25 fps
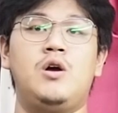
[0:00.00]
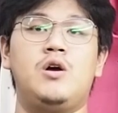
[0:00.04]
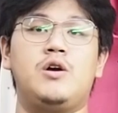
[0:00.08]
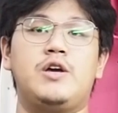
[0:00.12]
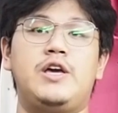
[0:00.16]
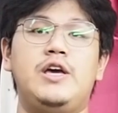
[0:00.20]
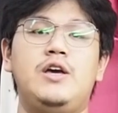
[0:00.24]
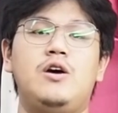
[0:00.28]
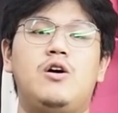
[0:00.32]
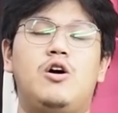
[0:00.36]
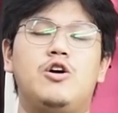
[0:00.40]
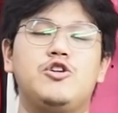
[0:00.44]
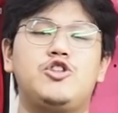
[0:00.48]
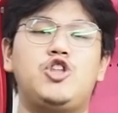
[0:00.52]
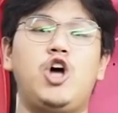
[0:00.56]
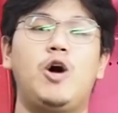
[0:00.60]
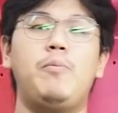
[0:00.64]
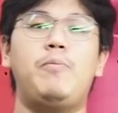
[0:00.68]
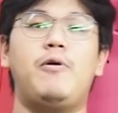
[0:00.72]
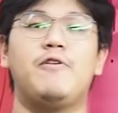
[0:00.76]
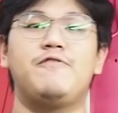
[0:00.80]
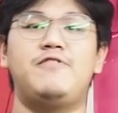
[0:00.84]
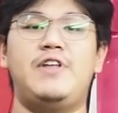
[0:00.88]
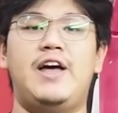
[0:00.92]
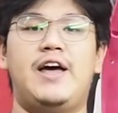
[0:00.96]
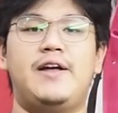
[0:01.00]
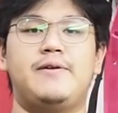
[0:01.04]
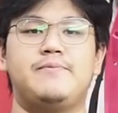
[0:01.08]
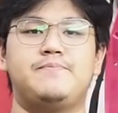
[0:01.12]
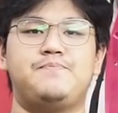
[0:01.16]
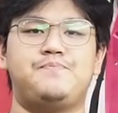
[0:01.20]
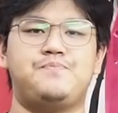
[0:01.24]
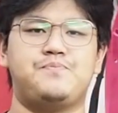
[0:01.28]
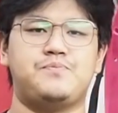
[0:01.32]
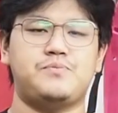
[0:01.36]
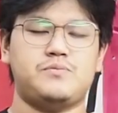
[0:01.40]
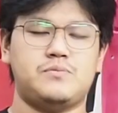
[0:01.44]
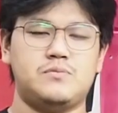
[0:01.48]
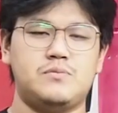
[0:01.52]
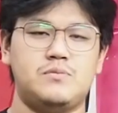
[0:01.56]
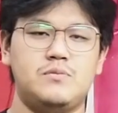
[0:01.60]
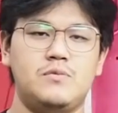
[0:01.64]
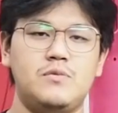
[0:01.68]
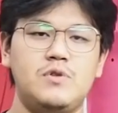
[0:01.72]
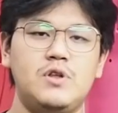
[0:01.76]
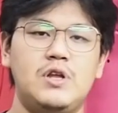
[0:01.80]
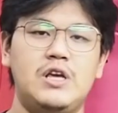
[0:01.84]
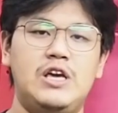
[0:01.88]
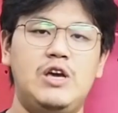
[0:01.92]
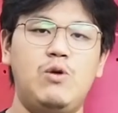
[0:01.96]
Okay, on top of that,
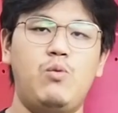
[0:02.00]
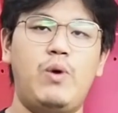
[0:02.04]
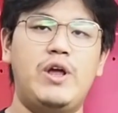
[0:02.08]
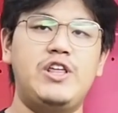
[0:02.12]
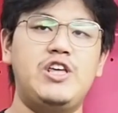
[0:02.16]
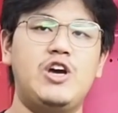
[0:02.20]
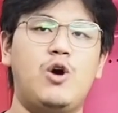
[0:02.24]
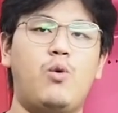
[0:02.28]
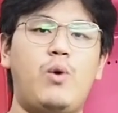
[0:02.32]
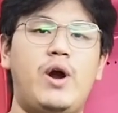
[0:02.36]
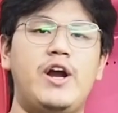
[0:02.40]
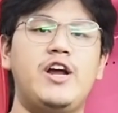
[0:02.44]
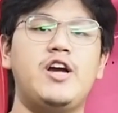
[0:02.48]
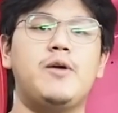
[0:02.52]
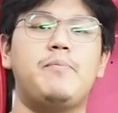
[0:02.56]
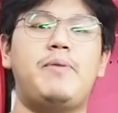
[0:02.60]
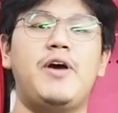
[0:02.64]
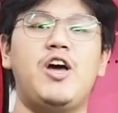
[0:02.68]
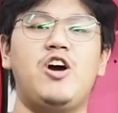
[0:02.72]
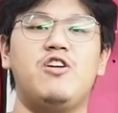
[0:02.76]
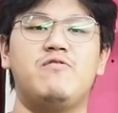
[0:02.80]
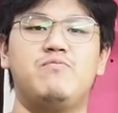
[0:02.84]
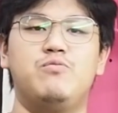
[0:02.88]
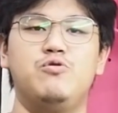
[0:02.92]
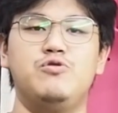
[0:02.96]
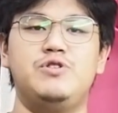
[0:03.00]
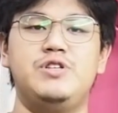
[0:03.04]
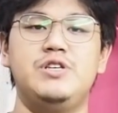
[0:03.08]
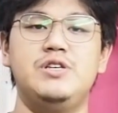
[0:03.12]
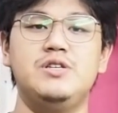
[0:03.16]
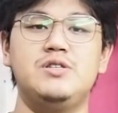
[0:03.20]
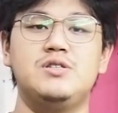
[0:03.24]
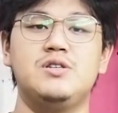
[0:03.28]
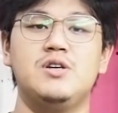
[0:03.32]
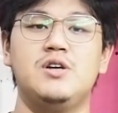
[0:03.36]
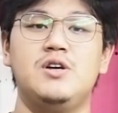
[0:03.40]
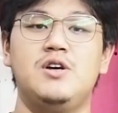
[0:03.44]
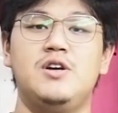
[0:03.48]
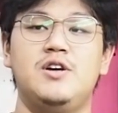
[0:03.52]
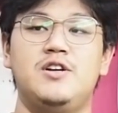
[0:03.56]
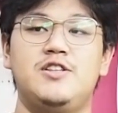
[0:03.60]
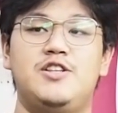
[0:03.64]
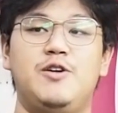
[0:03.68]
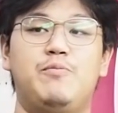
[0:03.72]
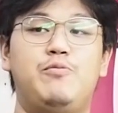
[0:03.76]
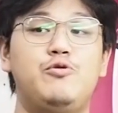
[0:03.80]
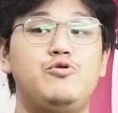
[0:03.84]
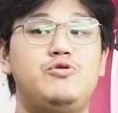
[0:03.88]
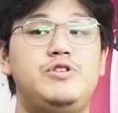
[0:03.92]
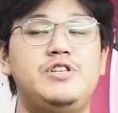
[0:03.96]
okay, when you're wearing a pair of booties,
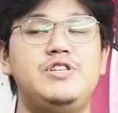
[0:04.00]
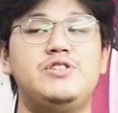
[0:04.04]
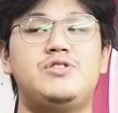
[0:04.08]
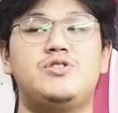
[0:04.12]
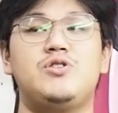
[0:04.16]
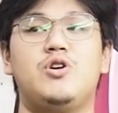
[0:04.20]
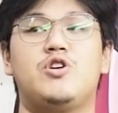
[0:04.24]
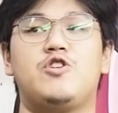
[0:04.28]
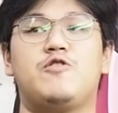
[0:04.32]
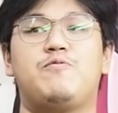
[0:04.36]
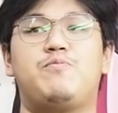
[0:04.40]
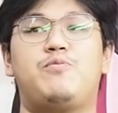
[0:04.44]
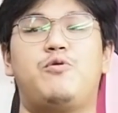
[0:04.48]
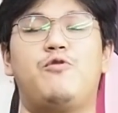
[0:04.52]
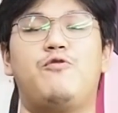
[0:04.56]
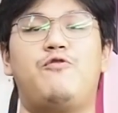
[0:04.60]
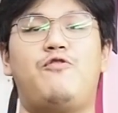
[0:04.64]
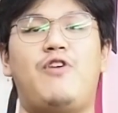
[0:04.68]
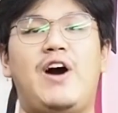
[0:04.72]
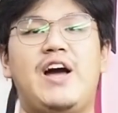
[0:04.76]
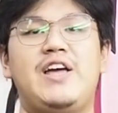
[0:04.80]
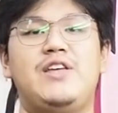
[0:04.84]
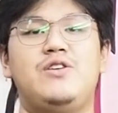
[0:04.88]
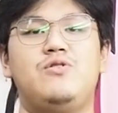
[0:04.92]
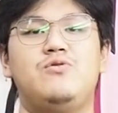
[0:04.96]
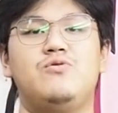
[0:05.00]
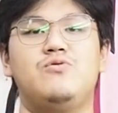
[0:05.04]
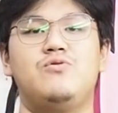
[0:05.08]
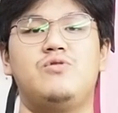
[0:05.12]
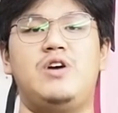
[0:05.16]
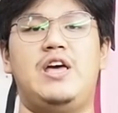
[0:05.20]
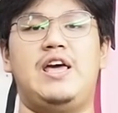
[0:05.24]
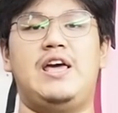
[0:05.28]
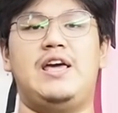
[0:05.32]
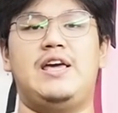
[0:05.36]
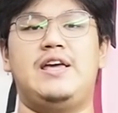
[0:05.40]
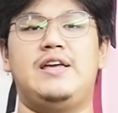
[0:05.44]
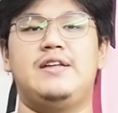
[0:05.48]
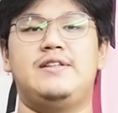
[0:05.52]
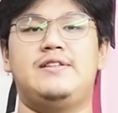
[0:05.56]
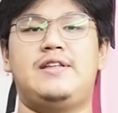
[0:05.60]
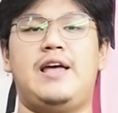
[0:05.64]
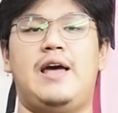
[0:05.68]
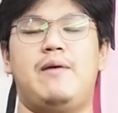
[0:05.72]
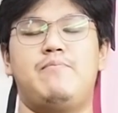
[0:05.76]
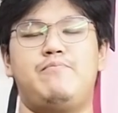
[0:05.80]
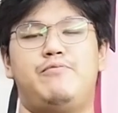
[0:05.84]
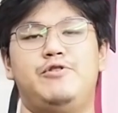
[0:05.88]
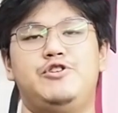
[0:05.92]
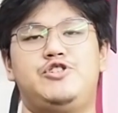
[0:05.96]
the booties sort of provide you a
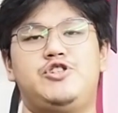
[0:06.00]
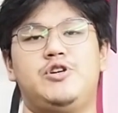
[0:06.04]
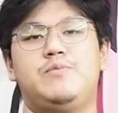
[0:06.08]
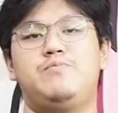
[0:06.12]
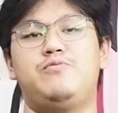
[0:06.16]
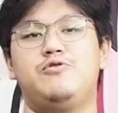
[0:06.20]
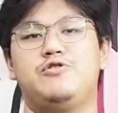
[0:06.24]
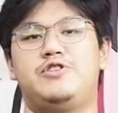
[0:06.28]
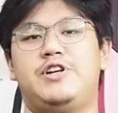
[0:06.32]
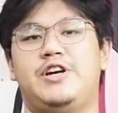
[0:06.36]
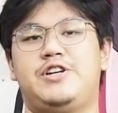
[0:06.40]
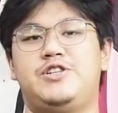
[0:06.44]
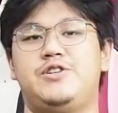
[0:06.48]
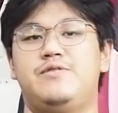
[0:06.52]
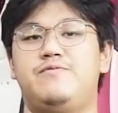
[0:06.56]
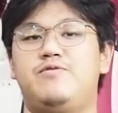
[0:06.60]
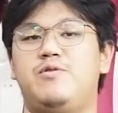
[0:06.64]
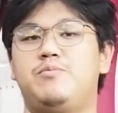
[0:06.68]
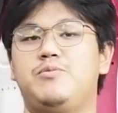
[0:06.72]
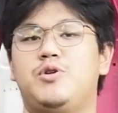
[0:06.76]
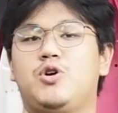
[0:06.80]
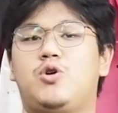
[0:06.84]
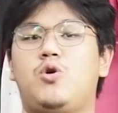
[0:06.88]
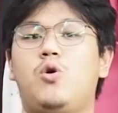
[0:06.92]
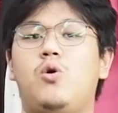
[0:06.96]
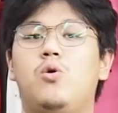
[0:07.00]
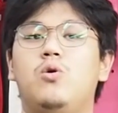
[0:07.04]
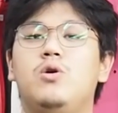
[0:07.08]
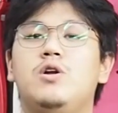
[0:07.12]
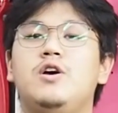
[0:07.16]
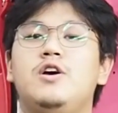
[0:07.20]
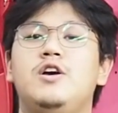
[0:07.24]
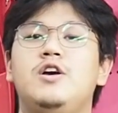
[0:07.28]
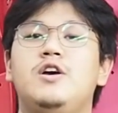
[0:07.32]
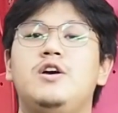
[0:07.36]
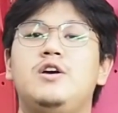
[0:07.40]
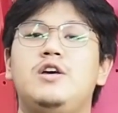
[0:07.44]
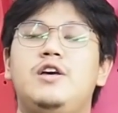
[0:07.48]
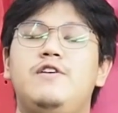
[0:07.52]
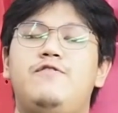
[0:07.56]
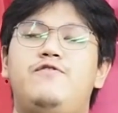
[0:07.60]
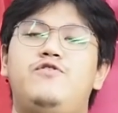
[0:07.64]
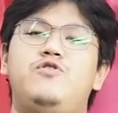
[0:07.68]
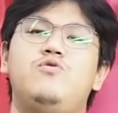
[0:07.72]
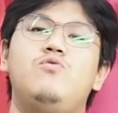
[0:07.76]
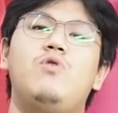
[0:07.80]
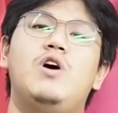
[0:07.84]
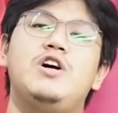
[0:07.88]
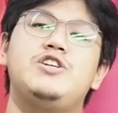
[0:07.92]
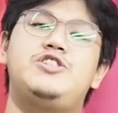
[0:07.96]
temperature protection from the cold. If
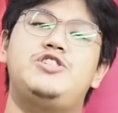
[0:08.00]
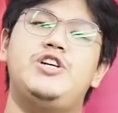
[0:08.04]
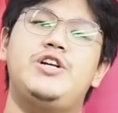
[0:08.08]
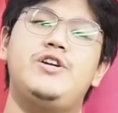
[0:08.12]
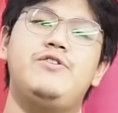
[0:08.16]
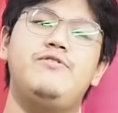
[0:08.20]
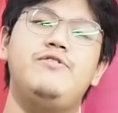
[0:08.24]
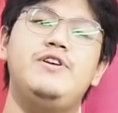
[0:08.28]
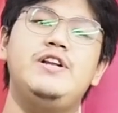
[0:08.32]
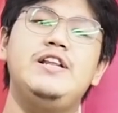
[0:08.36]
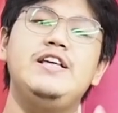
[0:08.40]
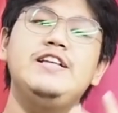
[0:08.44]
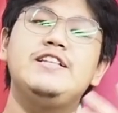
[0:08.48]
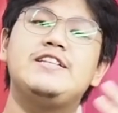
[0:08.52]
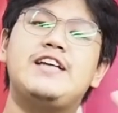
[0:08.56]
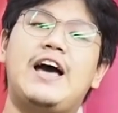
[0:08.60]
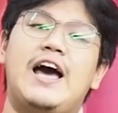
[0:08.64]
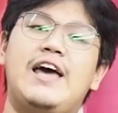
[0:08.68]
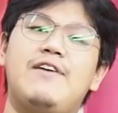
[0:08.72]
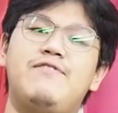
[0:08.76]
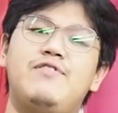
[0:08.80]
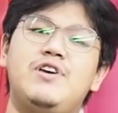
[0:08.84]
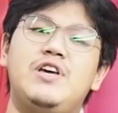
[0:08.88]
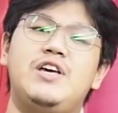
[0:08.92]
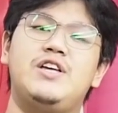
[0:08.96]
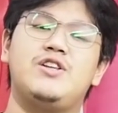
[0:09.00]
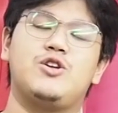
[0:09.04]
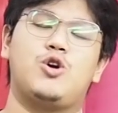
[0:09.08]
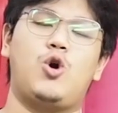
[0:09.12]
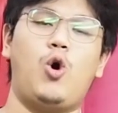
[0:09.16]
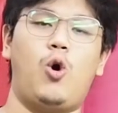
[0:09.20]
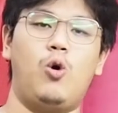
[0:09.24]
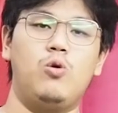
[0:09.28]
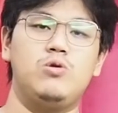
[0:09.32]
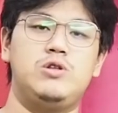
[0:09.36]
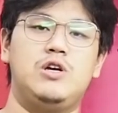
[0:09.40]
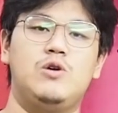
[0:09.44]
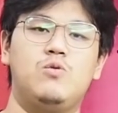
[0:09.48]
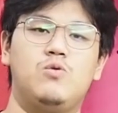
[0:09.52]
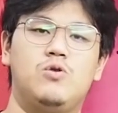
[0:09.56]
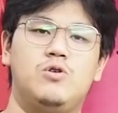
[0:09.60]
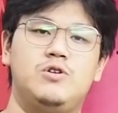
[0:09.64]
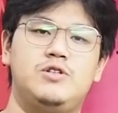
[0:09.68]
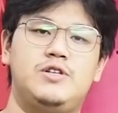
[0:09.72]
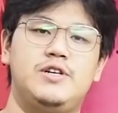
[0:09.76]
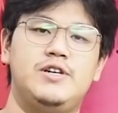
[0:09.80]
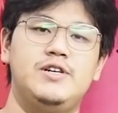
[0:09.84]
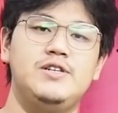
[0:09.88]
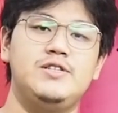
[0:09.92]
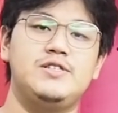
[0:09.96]
you are generally diving in colder
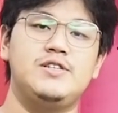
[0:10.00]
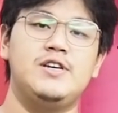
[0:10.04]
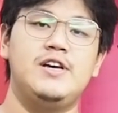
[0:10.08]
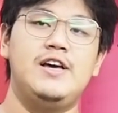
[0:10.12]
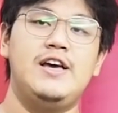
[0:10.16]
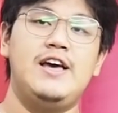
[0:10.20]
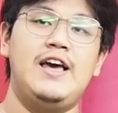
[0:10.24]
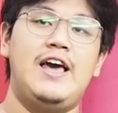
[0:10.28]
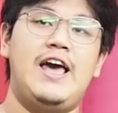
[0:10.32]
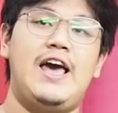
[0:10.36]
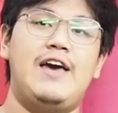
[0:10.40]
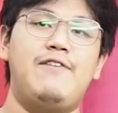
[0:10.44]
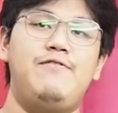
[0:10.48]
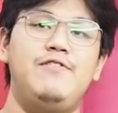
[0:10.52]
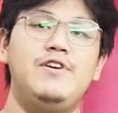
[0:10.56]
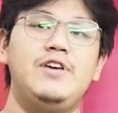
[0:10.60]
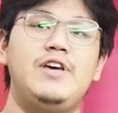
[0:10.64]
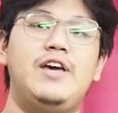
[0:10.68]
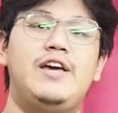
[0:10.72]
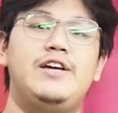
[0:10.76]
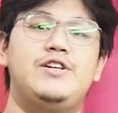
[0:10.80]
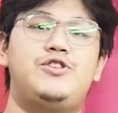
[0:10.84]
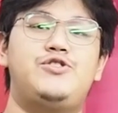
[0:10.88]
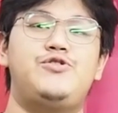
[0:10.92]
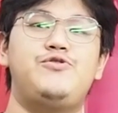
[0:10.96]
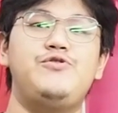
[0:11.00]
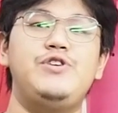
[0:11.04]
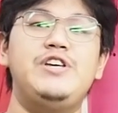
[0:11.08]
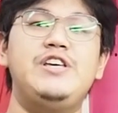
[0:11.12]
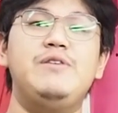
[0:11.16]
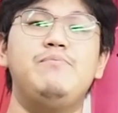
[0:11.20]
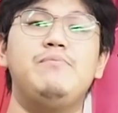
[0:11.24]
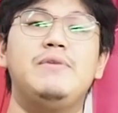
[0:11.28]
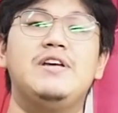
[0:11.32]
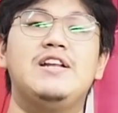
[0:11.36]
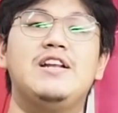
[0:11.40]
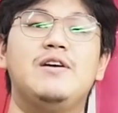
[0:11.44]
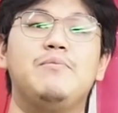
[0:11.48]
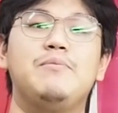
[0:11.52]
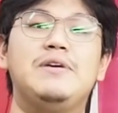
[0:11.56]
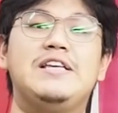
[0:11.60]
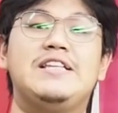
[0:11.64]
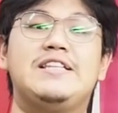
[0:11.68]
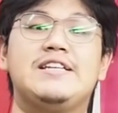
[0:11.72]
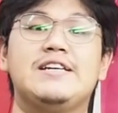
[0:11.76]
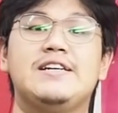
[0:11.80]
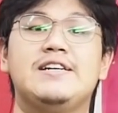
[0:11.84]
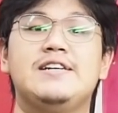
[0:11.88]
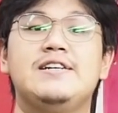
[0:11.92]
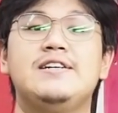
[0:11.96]
waters, having a
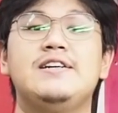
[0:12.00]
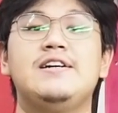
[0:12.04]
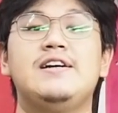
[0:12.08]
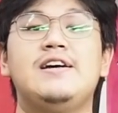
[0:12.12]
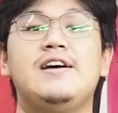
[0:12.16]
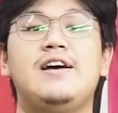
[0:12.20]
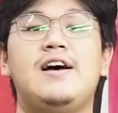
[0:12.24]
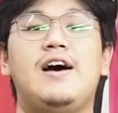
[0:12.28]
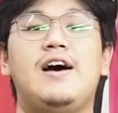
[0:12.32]
3mm